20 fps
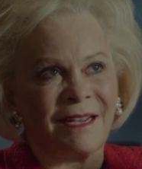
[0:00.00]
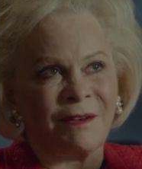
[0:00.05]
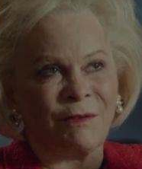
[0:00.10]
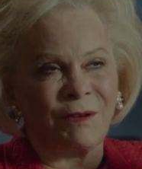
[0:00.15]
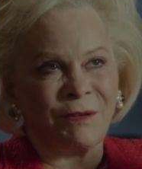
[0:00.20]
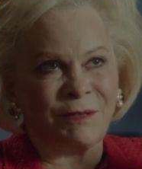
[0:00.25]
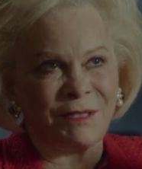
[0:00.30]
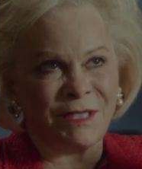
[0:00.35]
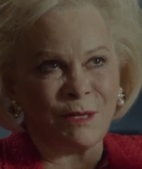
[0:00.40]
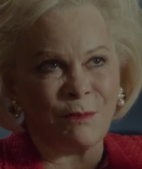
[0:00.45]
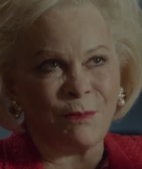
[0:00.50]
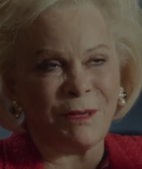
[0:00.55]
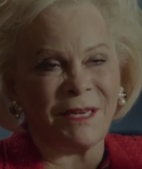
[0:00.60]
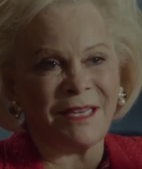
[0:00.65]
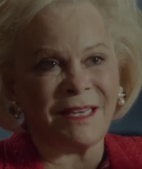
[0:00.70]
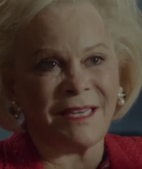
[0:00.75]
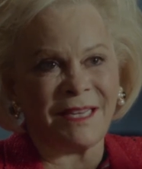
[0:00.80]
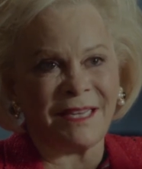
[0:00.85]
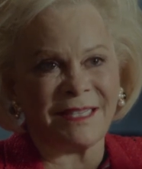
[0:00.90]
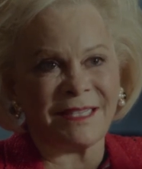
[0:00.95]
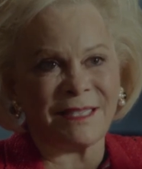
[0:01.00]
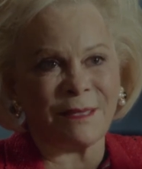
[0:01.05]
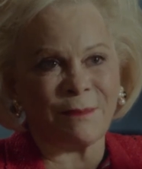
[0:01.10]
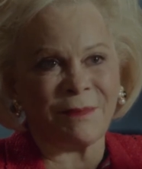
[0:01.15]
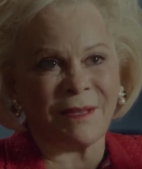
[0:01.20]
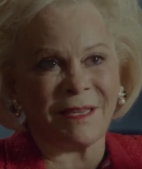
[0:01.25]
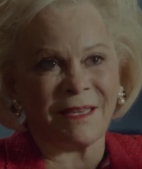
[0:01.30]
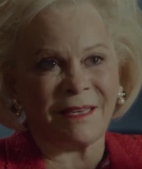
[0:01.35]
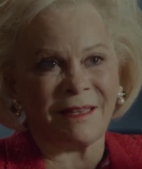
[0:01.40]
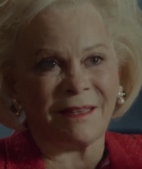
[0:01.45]
when somebody needs
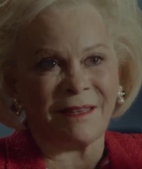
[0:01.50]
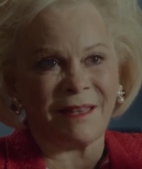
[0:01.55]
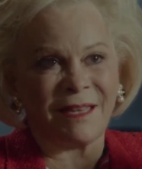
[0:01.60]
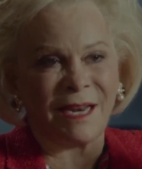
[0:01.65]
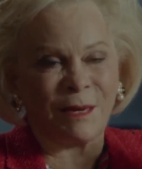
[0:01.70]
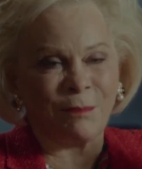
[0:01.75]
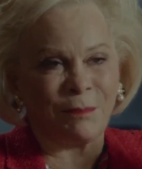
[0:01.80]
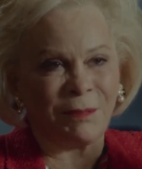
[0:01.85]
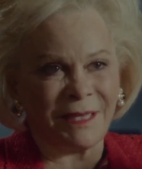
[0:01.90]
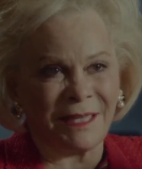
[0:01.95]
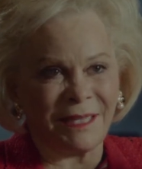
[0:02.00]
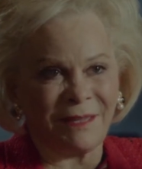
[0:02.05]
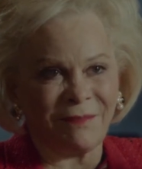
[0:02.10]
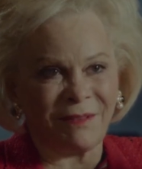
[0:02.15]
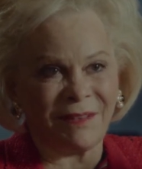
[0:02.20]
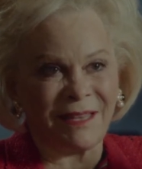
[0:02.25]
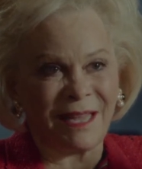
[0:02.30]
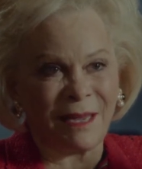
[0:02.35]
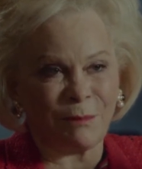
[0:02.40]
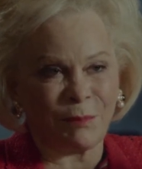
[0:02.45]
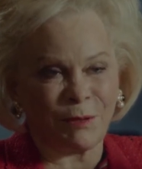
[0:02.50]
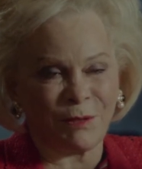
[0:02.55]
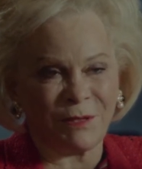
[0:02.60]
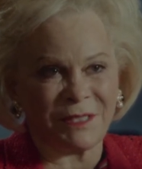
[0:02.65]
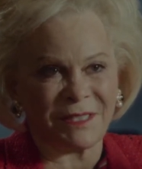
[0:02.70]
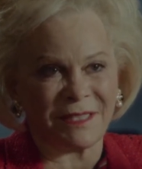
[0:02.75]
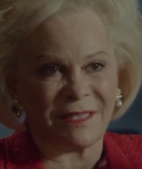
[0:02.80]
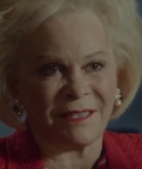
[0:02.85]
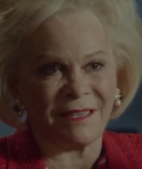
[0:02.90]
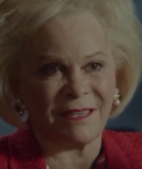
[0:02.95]
something that I believe in that
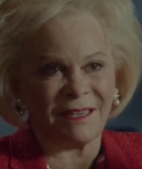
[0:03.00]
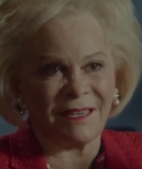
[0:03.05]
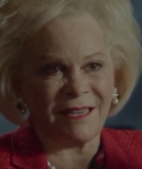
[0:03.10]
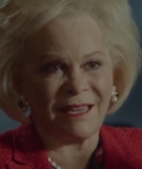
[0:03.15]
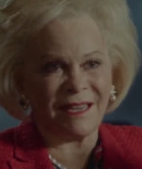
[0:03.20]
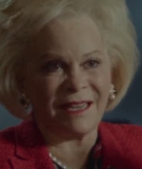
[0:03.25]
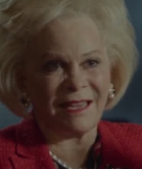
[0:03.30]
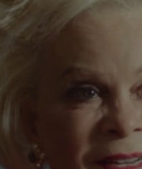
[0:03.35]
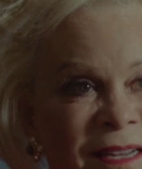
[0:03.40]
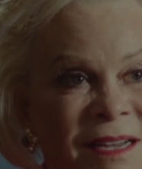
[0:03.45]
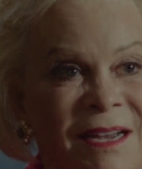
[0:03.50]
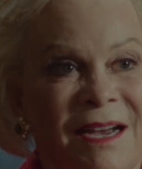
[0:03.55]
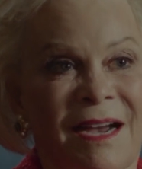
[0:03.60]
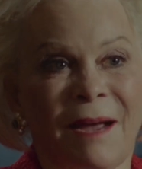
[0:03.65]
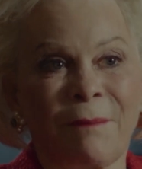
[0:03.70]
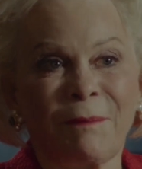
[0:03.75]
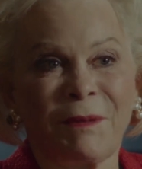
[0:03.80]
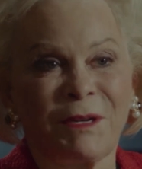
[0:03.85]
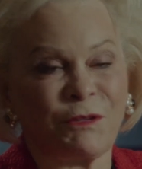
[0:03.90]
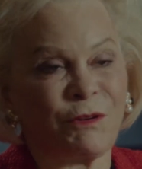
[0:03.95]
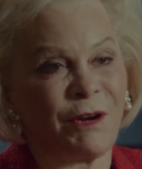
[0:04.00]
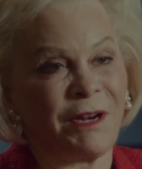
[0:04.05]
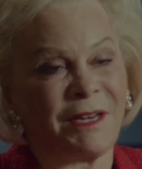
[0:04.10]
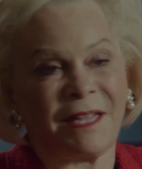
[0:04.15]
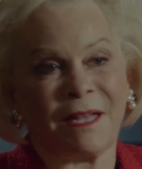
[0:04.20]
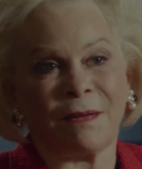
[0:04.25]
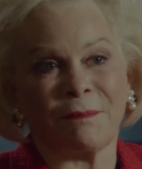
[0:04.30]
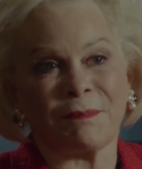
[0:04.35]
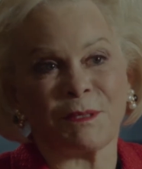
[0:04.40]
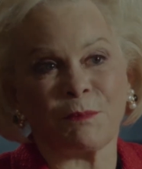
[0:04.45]
person, I'm going to try to
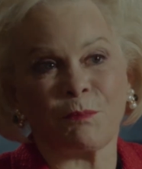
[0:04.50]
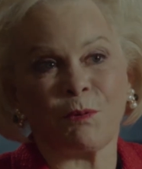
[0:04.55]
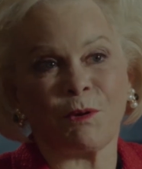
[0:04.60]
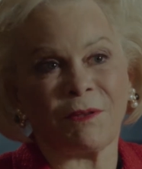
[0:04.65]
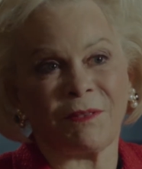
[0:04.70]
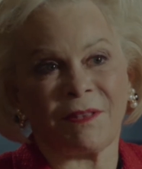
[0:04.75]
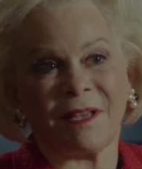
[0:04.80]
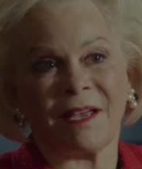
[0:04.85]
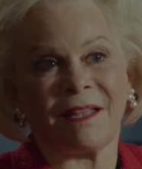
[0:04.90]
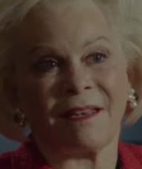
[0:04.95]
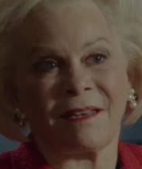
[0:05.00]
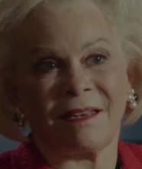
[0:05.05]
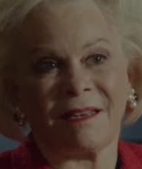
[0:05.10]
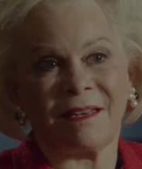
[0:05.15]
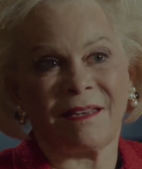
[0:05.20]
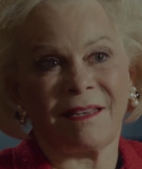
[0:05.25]
help support that.